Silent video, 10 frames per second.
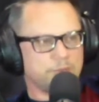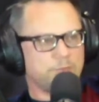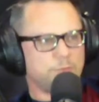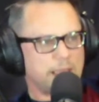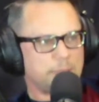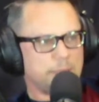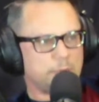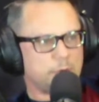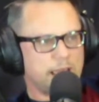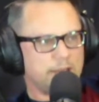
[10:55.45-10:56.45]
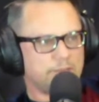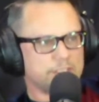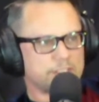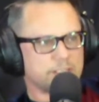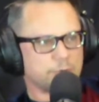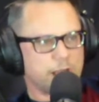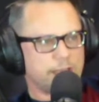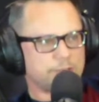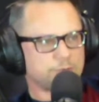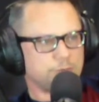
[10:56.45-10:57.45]
black people have this
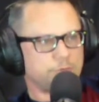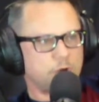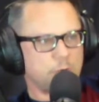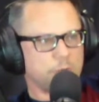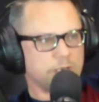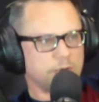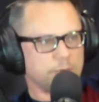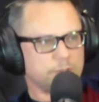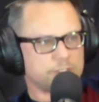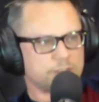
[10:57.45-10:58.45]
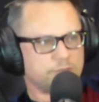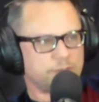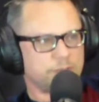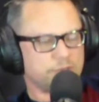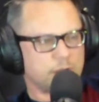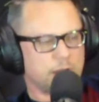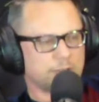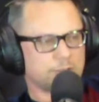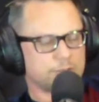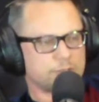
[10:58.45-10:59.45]
eratrophobia, which is the fear of
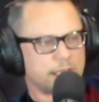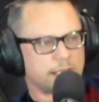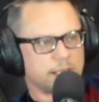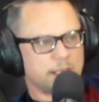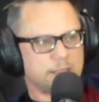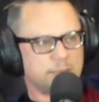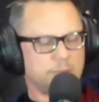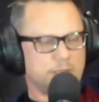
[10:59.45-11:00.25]
doctors. Like the,